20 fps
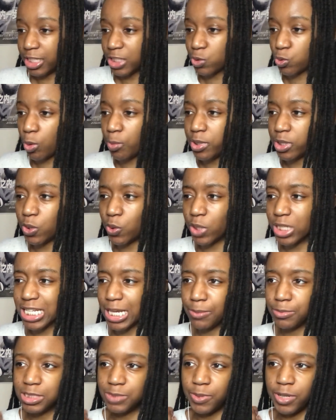This won't be the only
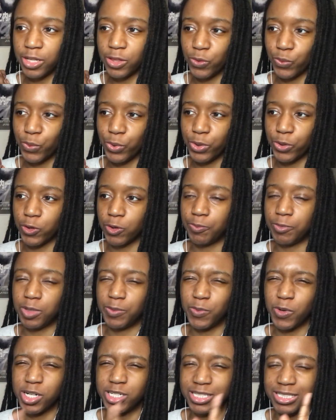time I'm spinning the wheel though. I'm gonna
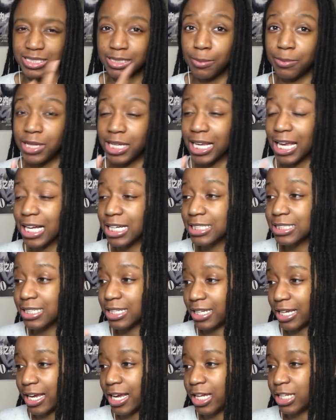be watching something else
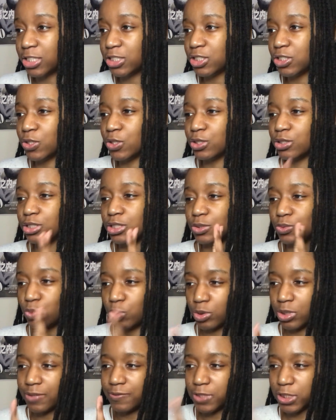again, so
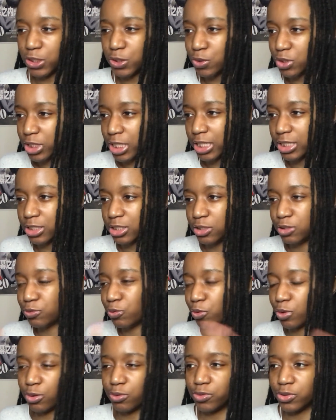we'll have two chances
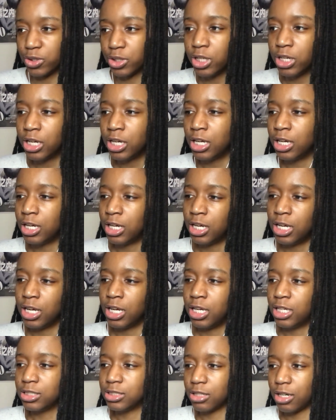for whatever
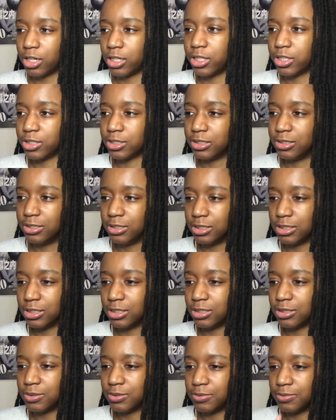is on here to
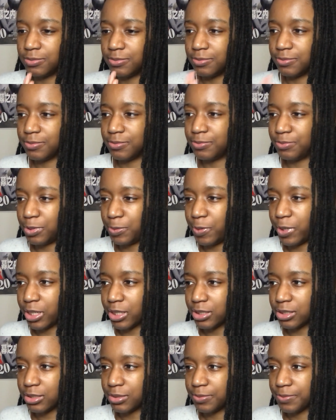be
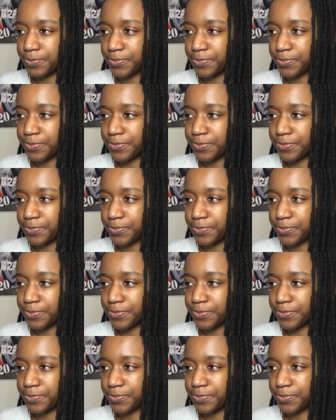picked.